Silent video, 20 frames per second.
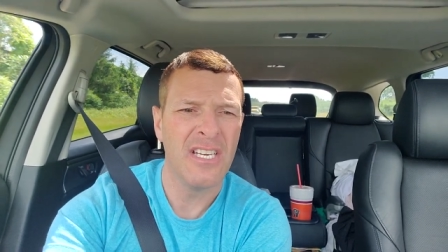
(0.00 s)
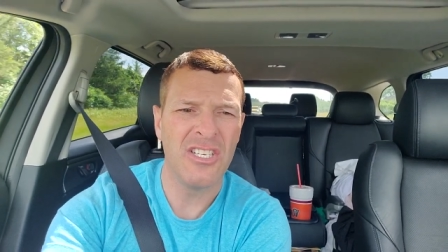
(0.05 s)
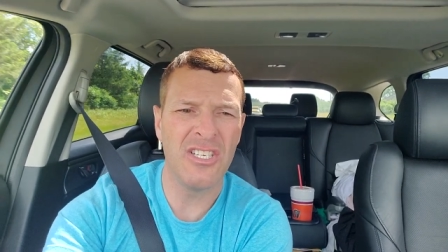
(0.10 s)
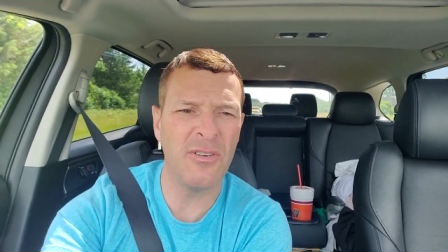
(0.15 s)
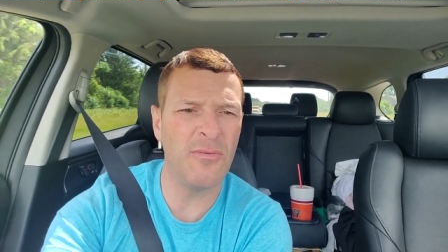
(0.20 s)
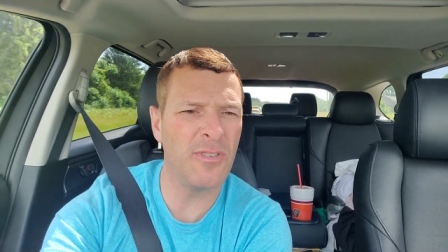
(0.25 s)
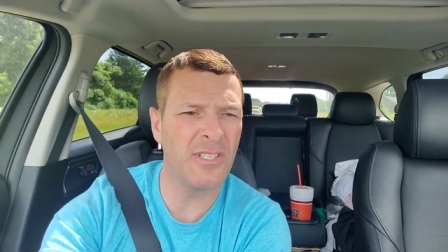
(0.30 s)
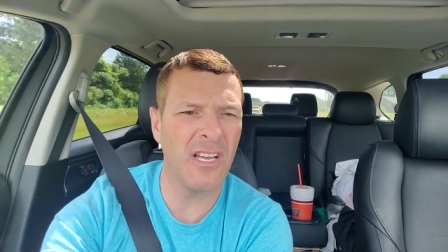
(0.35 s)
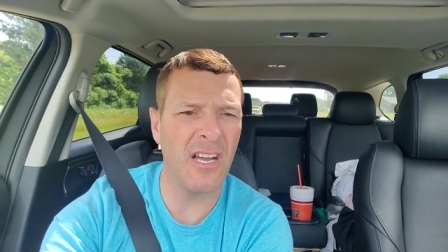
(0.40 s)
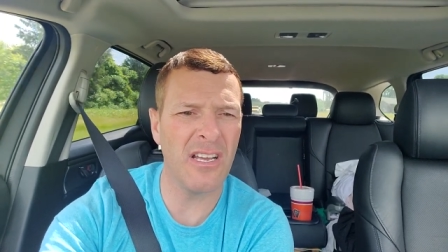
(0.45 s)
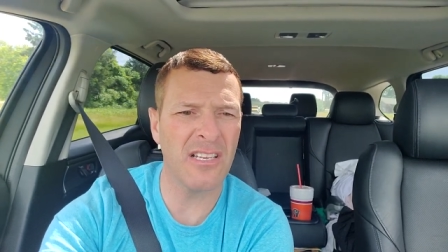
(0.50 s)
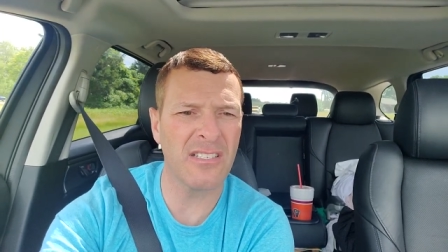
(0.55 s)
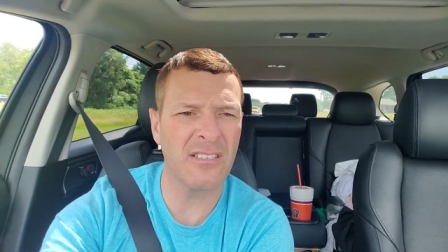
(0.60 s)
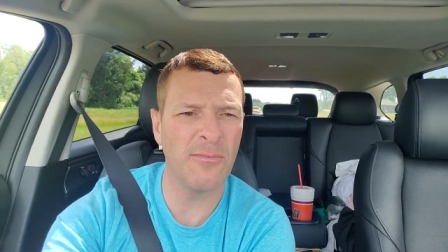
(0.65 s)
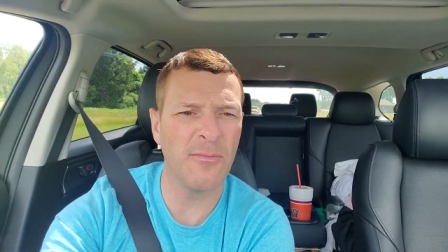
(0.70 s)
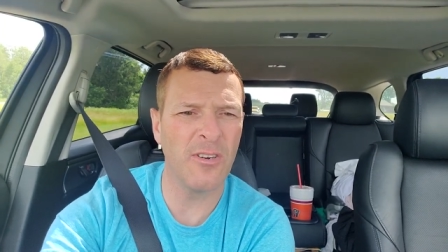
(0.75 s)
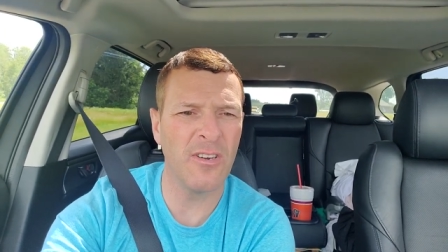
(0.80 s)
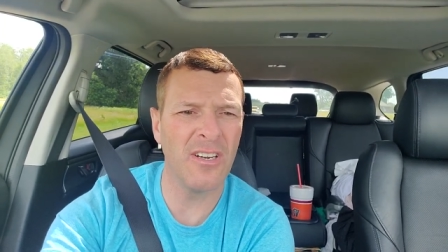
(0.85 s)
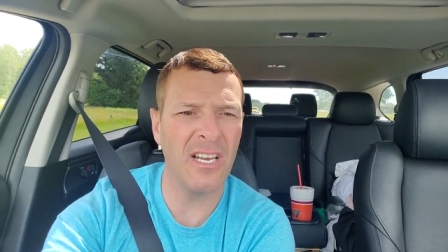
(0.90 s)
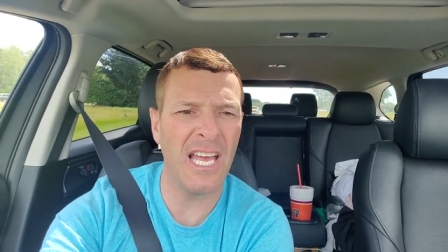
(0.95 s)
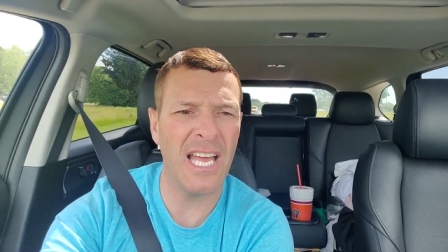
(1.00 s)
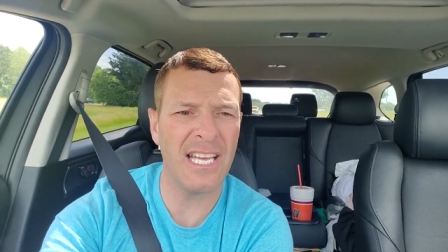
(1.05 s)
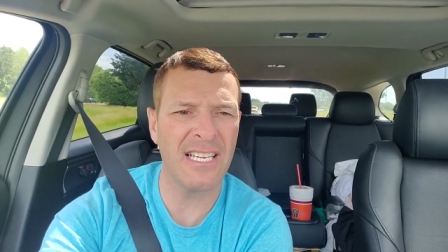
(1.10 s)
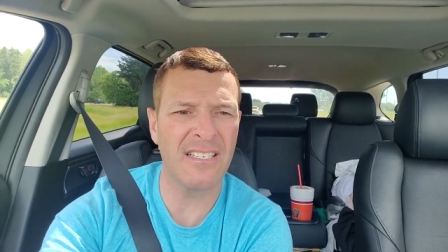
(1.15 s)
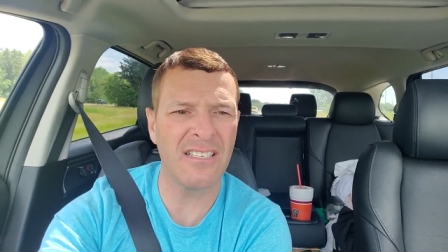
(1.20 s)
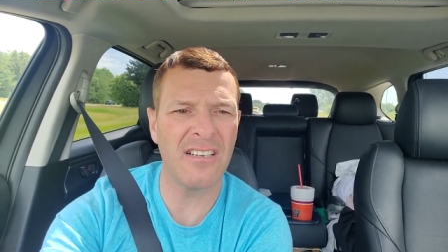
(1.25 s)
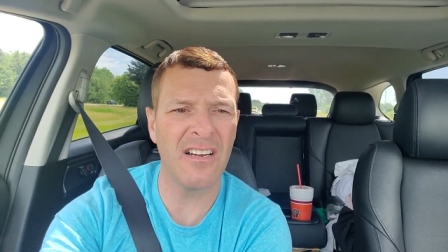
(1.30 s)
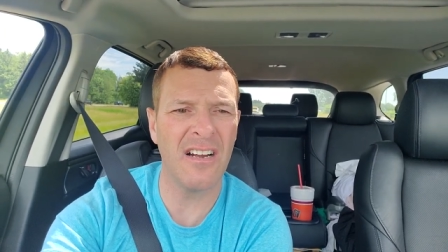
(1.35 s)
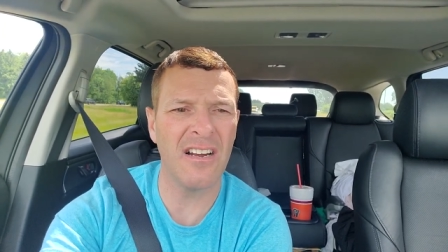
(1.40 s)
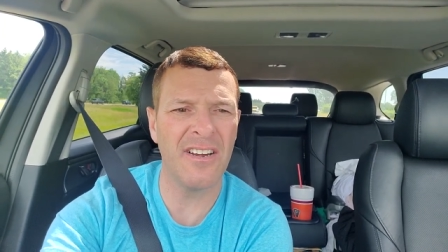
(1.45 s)
She was awesome her
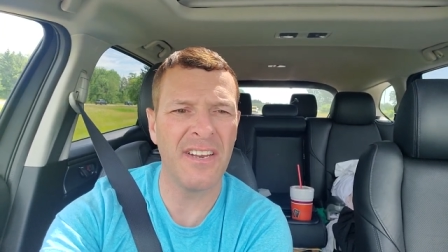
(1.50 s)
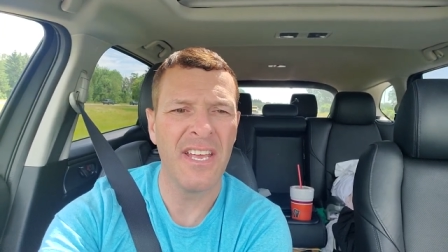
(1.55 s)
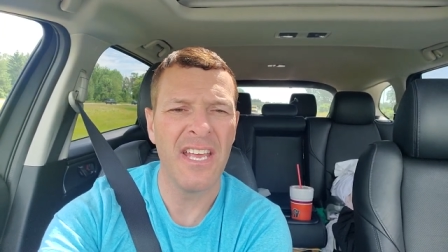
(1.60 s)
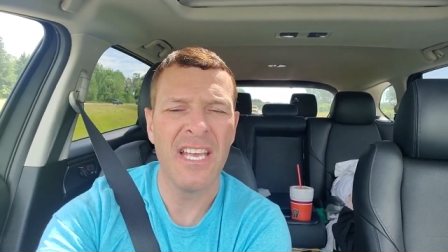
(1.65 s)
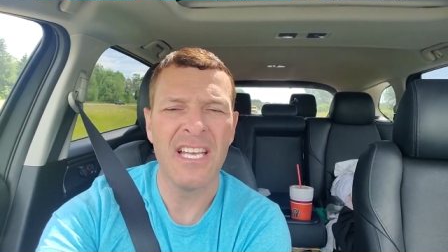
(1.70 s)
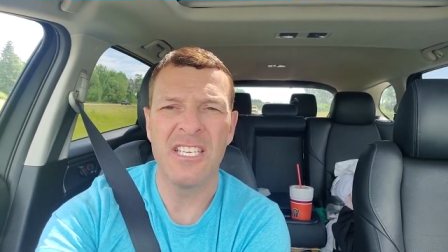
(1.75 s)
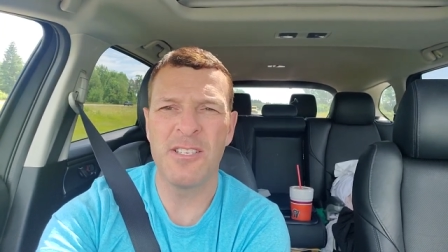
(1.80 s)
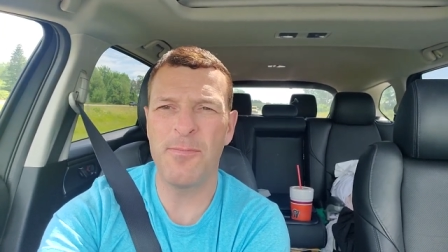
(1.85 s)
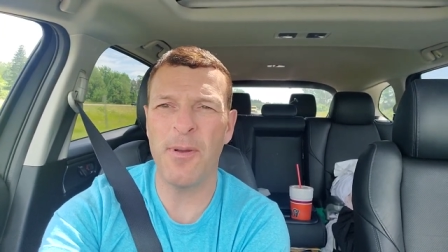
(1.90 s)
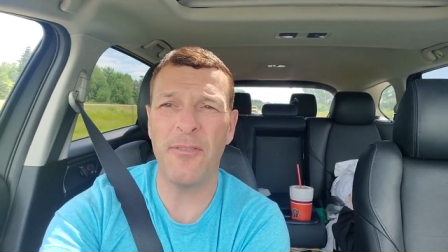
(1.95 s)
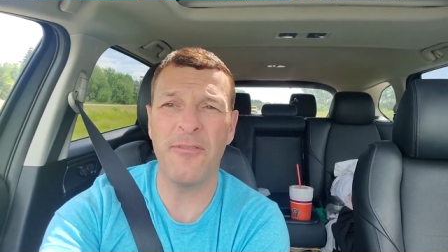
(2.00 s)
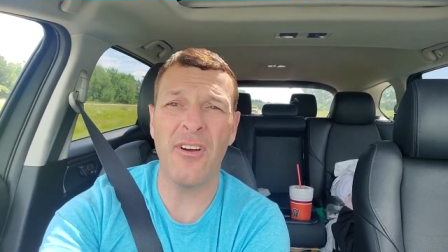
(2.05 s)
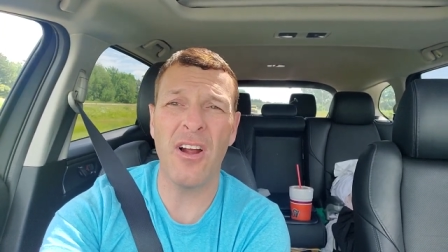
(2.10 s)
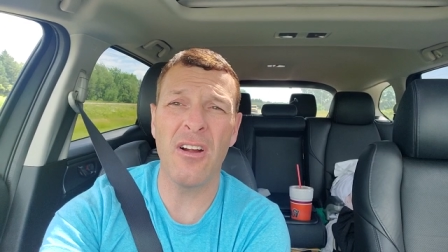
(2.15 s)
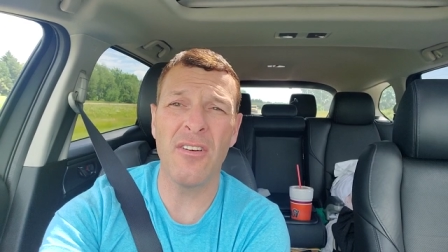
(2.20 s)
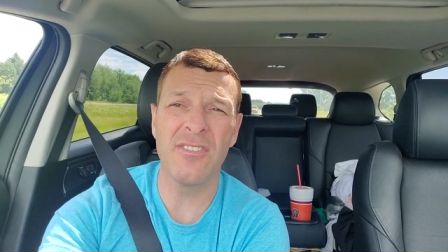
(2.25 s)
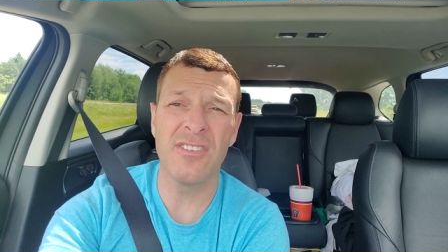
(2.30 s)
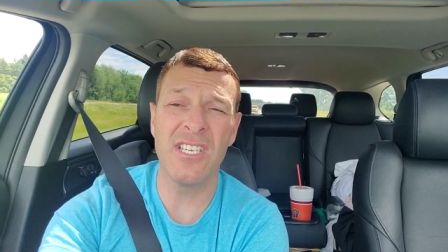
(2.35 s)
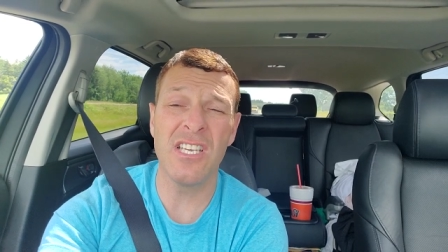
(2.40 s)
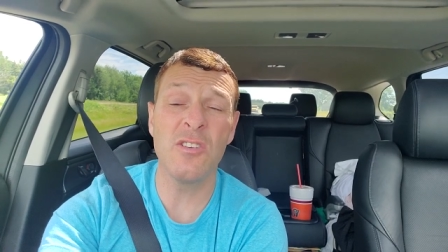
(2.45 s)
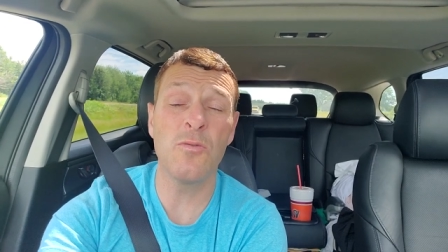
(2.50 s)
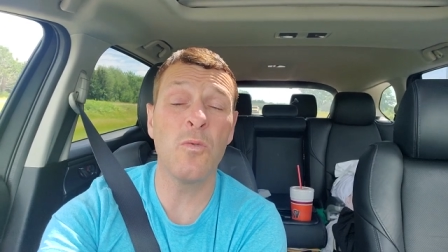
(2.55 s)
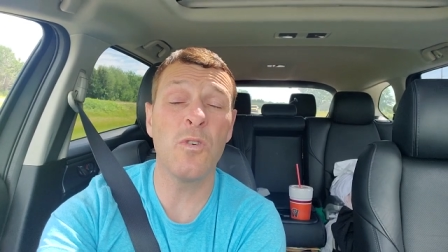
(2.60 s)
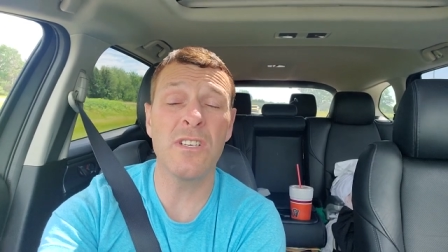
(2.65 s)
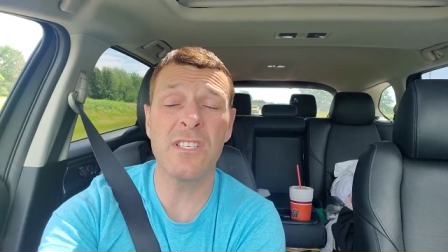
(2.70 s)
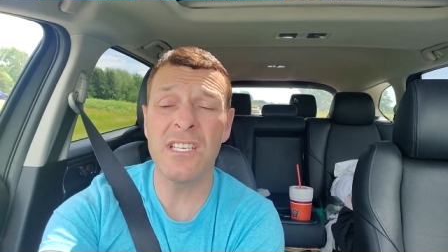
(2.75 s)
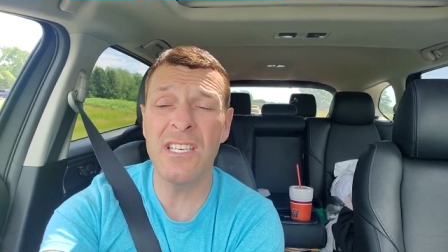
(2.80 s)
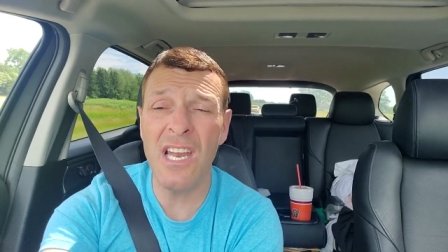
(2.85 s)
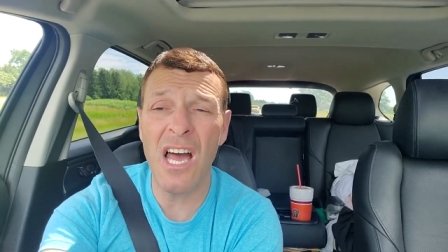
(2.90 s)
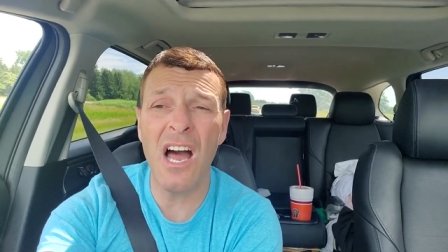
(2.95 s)
last start. Spitfire Overseas
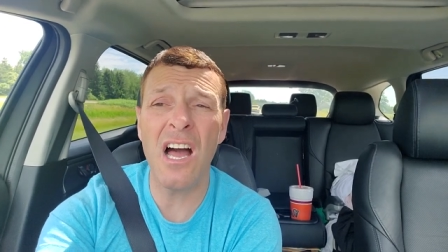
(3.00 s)
wasn't